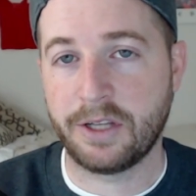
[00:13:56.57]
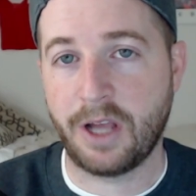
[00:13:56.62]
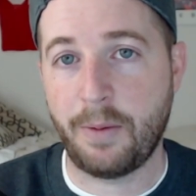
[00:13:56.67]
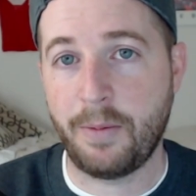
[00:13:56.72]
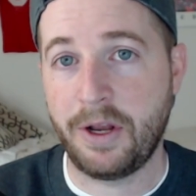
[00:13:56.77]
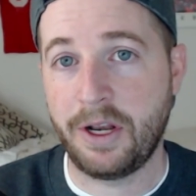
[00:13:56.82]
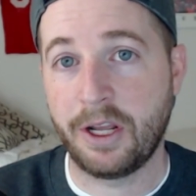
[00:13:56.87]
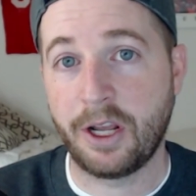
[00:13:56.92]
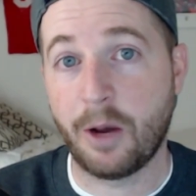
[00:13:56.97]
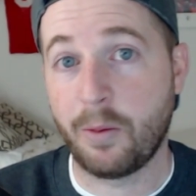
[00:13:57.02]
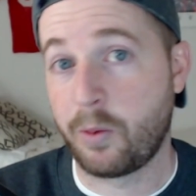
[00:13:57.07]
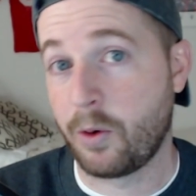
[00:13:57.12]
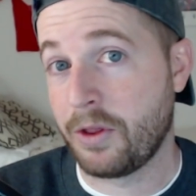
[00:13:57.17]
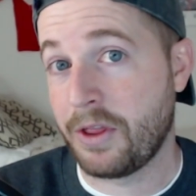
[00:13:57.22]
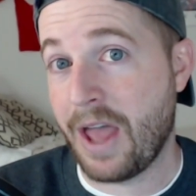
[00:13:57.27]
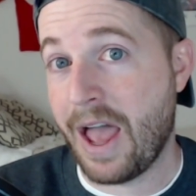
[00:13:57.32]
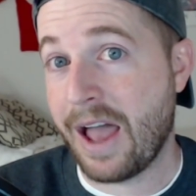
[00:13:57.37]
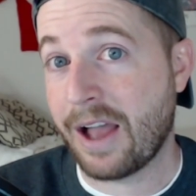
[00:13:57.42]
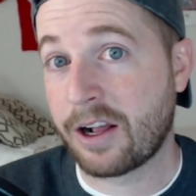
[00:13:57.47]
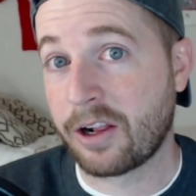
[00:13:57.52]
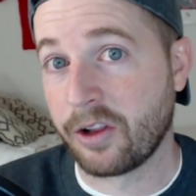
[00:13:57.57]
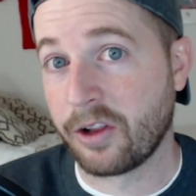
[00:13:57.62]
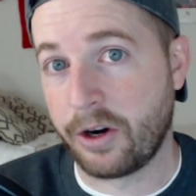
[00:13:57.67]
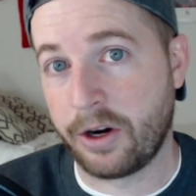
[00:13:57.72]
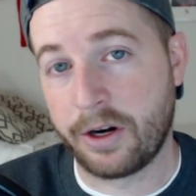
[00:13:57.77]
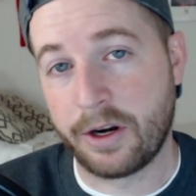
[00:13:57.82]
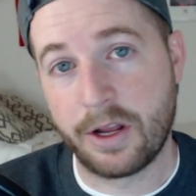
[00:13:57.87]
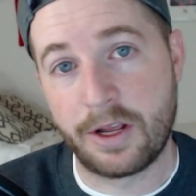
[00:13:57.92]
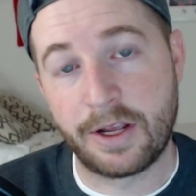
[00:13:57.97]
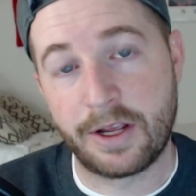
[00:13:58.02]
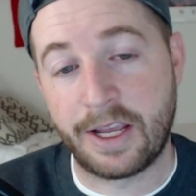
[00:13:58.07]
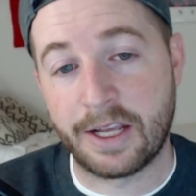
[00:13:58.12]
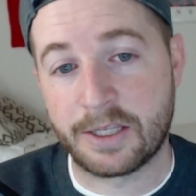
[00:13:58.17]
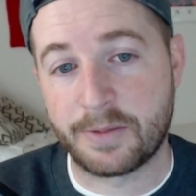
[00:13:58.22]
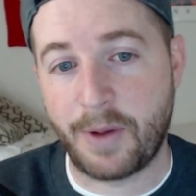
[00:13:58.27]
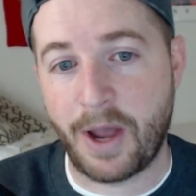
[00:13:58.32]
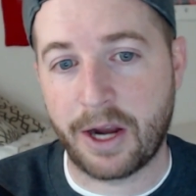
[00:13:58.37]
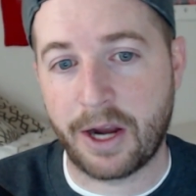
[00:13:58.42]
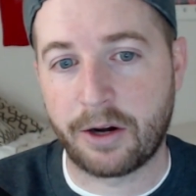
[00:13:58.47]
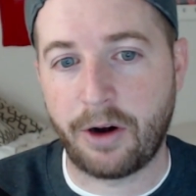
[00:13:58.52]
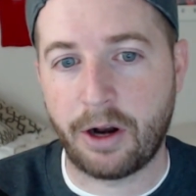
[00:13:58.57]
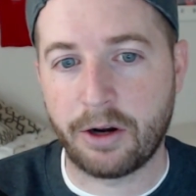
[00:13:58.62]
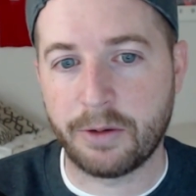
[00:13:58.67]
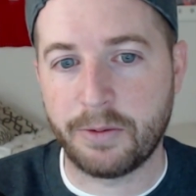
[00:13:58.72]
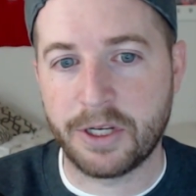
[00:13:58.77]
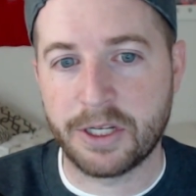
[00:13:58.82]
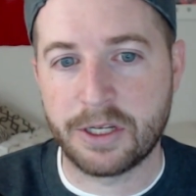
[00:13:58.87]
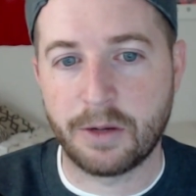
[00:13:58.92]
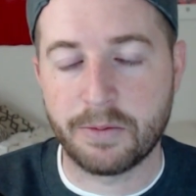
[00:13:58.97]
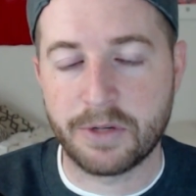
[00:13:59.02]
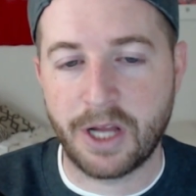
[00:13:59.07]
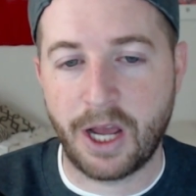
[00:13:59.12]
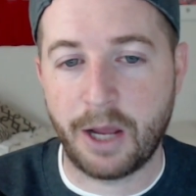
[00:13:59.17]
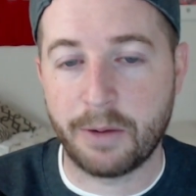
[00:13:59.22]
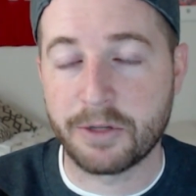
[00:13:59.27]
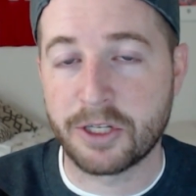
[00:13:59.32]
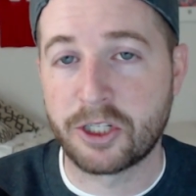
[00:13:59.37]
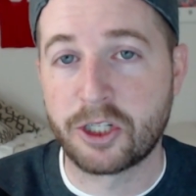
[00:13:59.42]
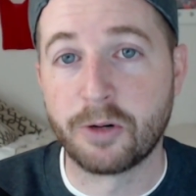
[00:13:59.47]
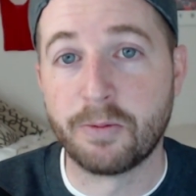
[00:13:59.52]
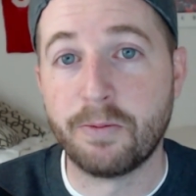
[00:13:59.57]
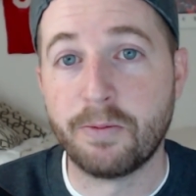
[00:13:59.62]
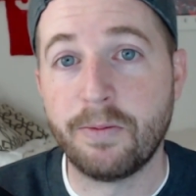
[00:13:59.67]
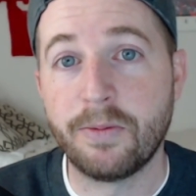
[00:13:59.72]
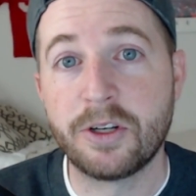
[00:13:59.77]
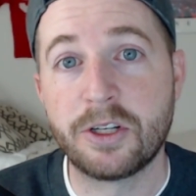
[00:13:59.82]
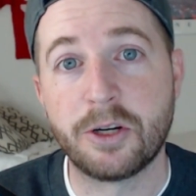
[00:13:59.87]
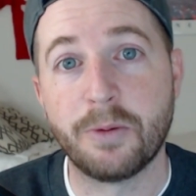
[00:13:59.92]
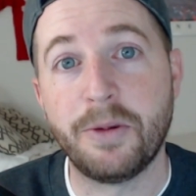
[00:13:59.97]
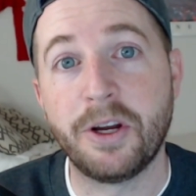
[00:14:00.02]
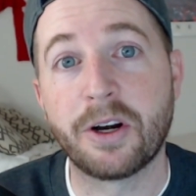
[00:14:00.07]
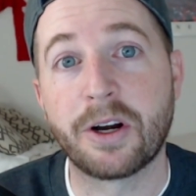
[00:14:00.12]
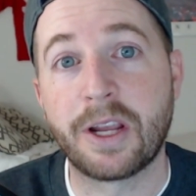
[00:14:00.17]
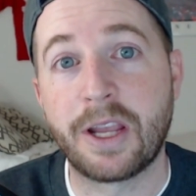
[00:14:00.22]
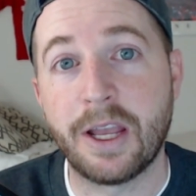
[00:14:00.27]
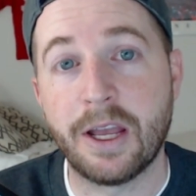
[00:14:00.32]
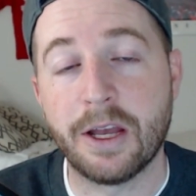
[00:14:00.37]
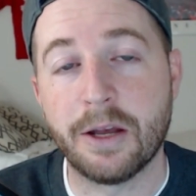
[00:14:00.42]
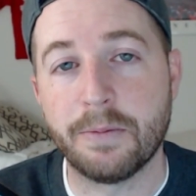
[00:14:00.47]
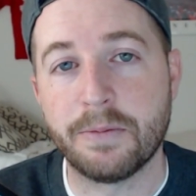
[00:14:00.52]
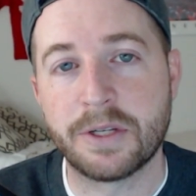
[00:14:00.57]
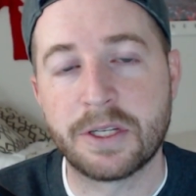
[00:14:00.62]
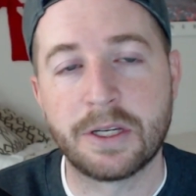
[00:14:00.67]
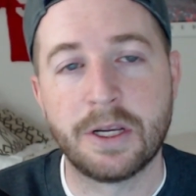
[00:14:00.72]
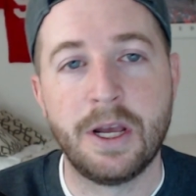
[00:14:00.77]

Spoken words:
I'm ending up with Eckler, gets back around to me sometimes. Jahmyr Gibbs.